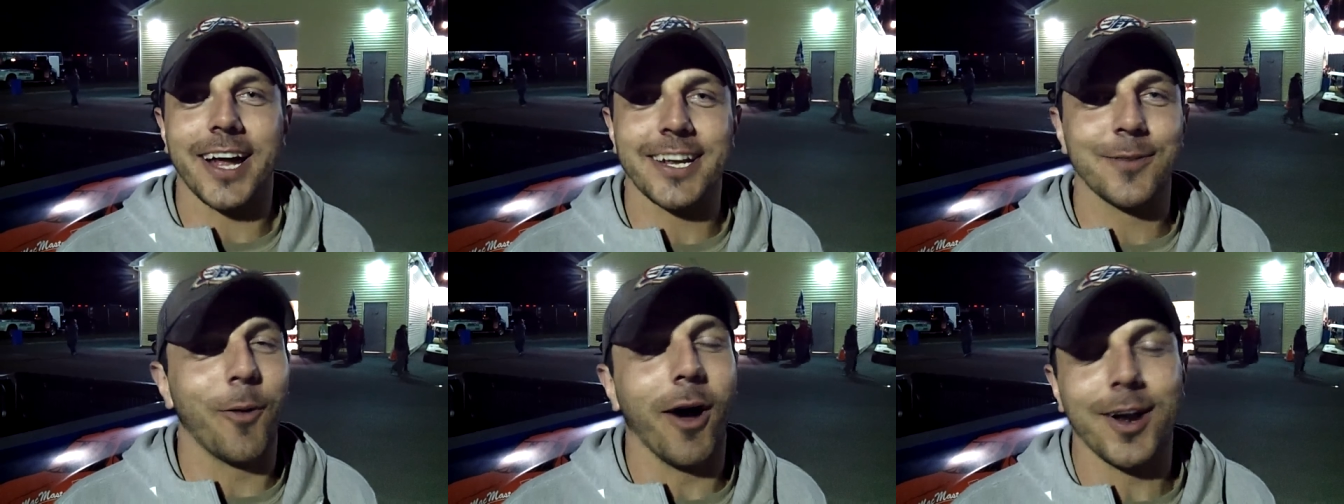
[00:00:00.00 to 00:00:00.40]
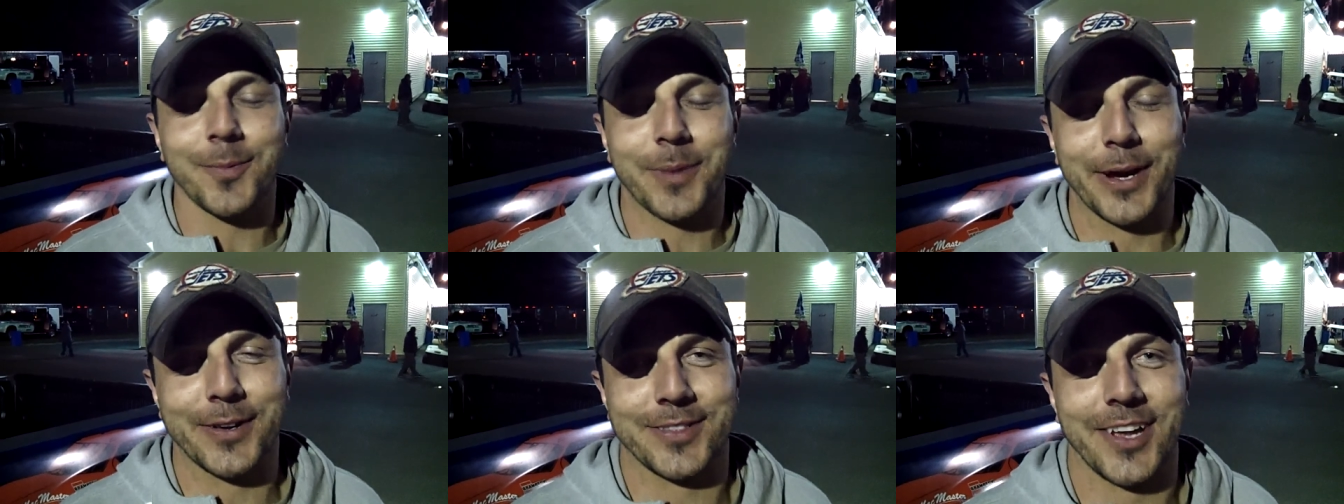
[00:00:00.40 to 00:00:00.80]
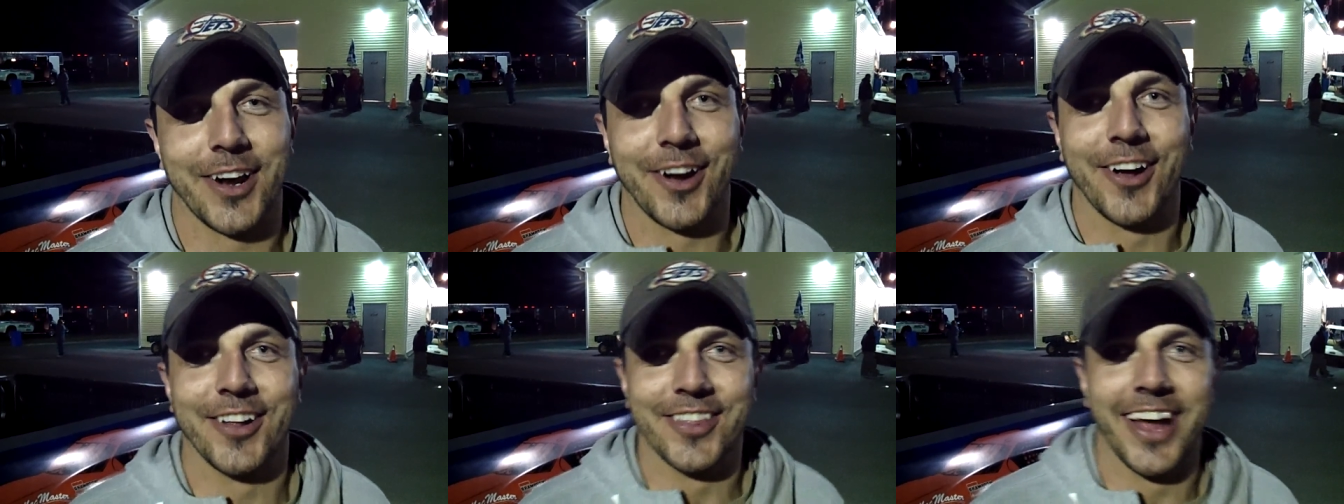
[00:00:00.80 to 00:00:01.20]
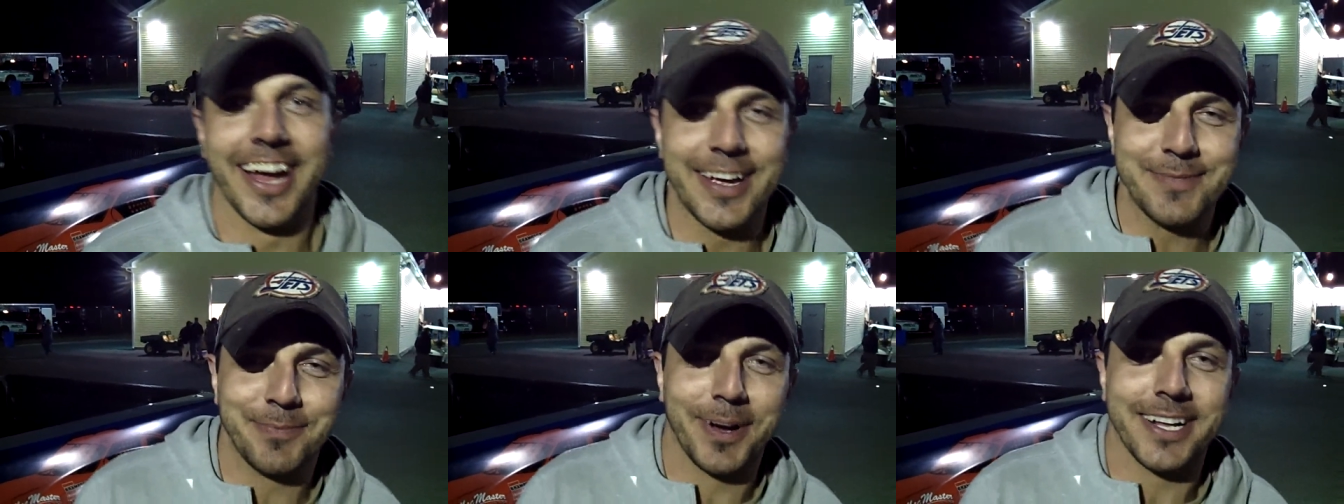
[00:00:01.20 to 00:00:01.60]
I didn't want to be out there all
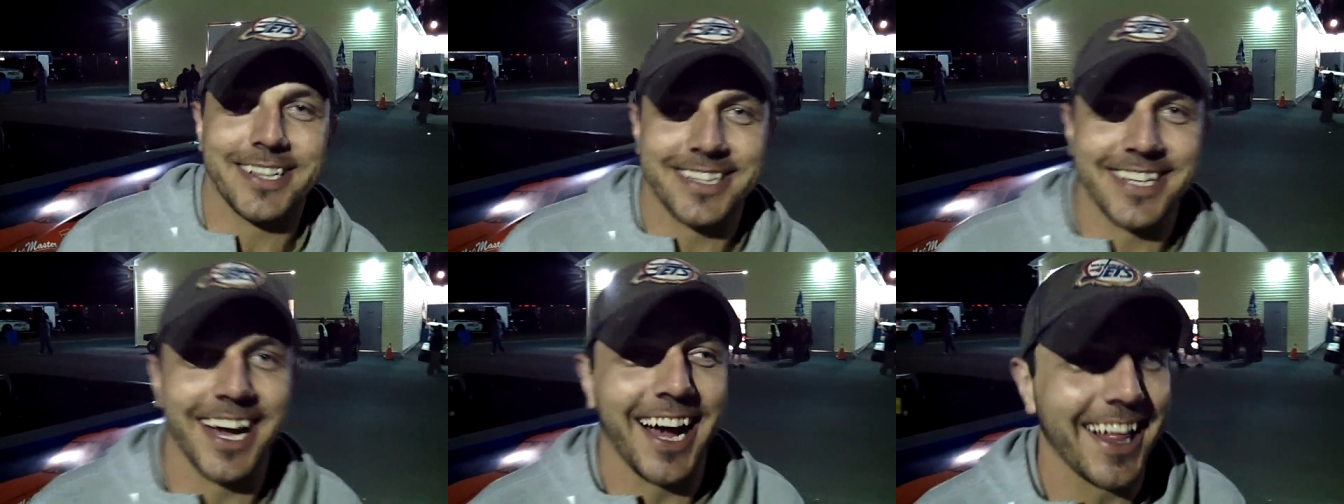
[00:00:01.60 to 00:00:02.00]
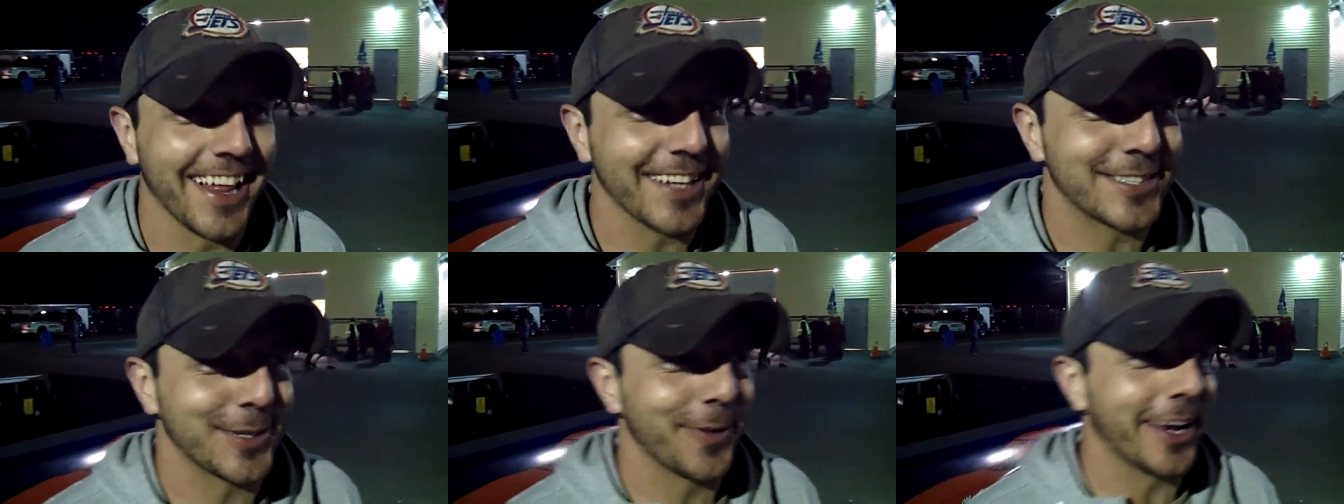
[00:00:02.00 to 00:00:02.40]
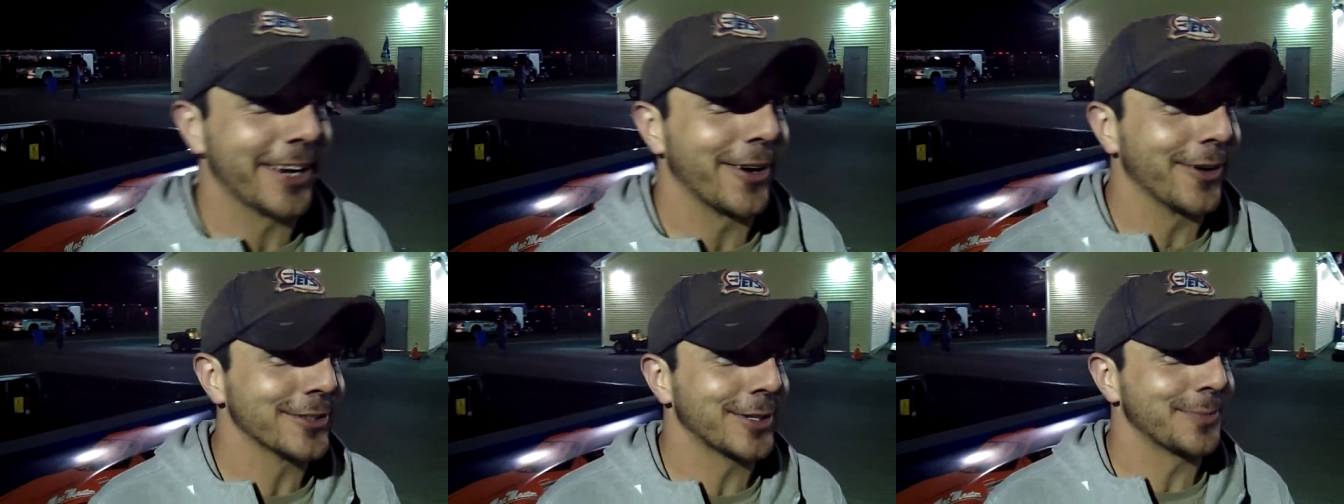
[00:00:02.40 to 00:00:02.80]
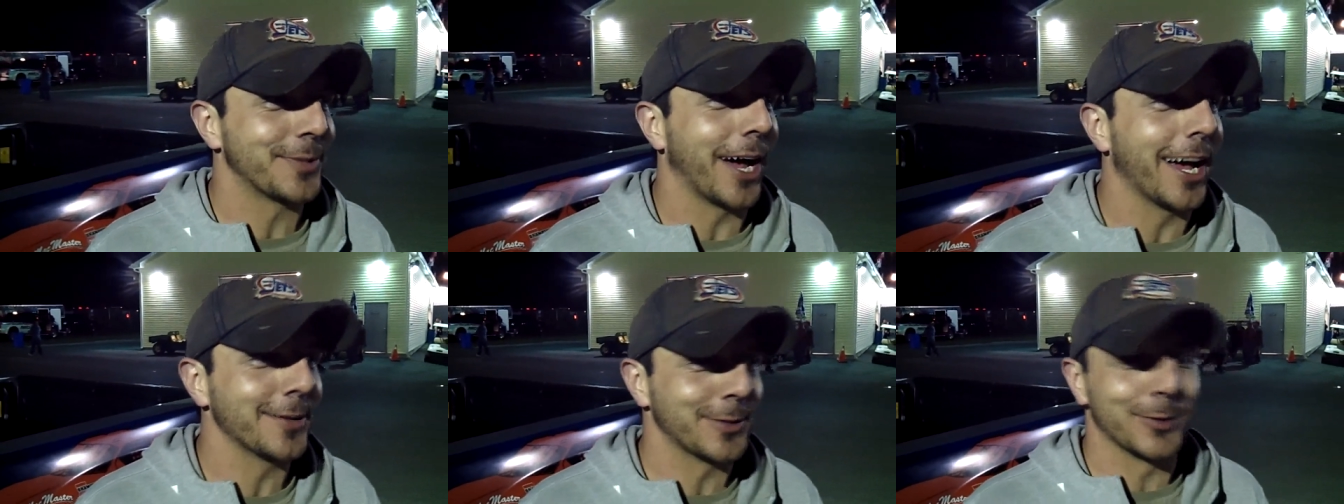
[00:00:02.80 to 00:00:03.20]
night, but uh, that's the way it goes
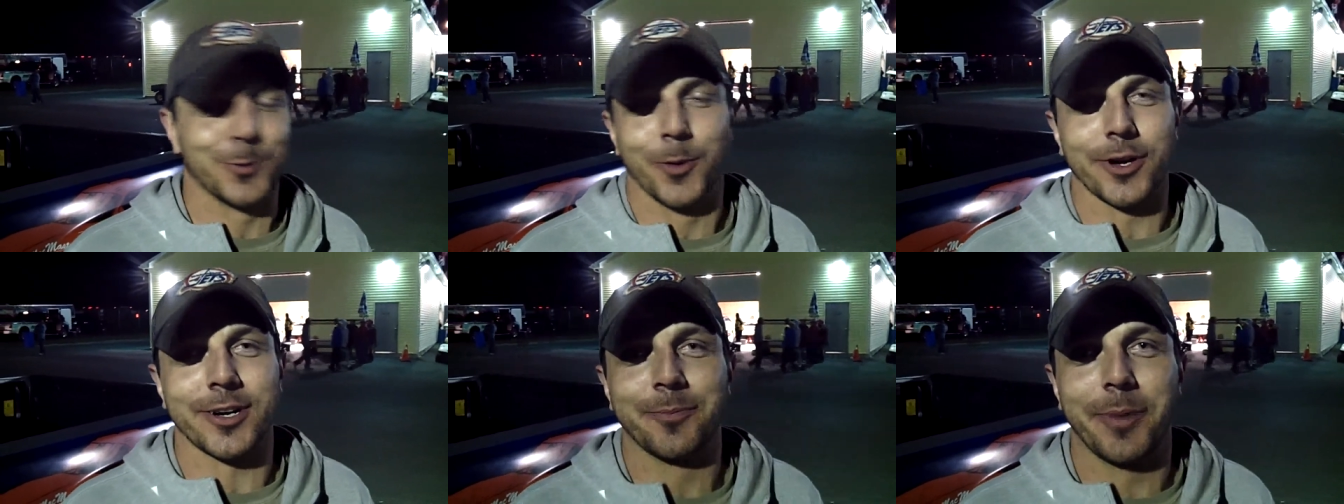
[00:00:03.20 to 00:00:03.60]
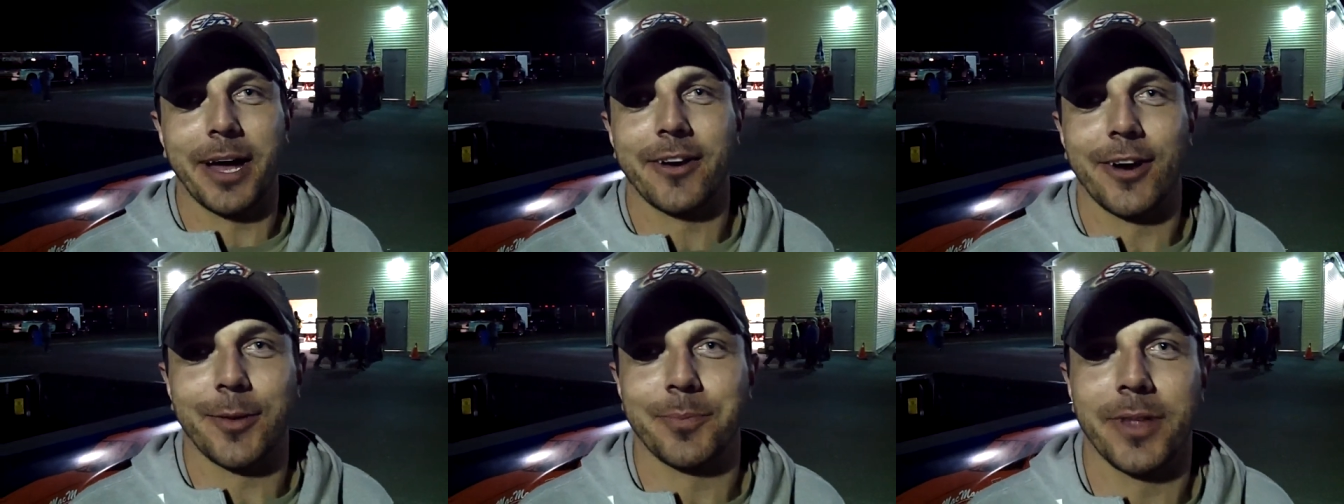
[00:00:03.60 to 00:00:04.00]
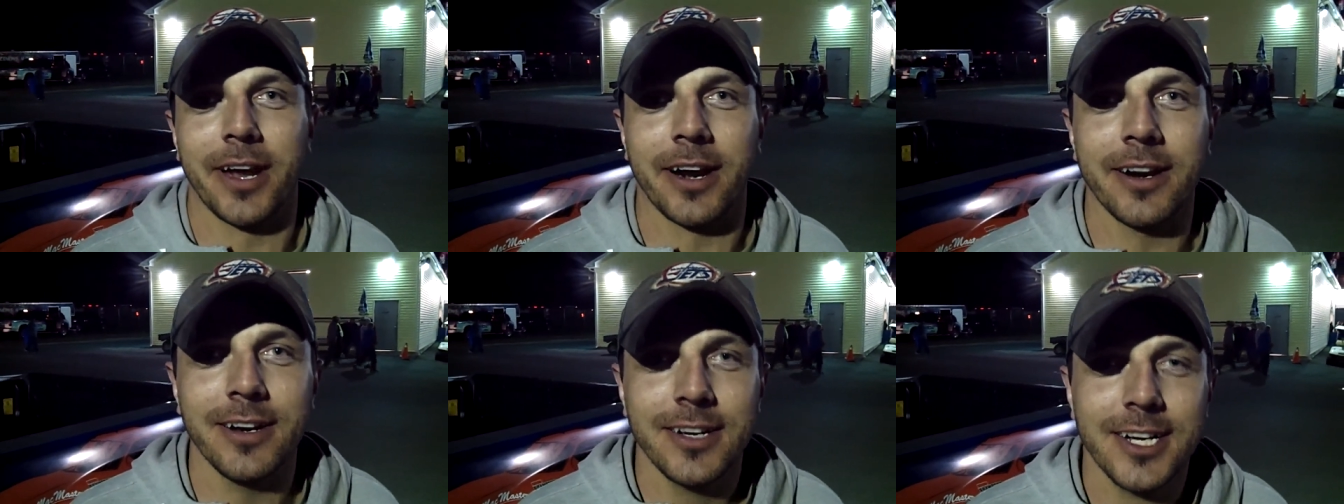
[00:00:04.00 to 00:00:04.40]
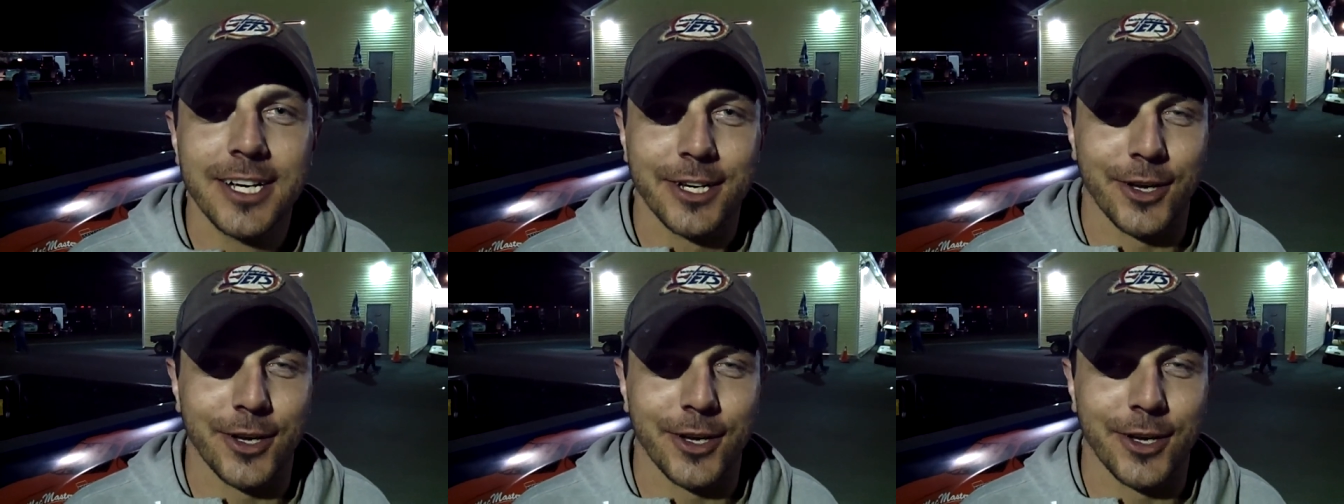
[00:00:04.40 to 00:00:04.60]
sometimes. It was working better up there.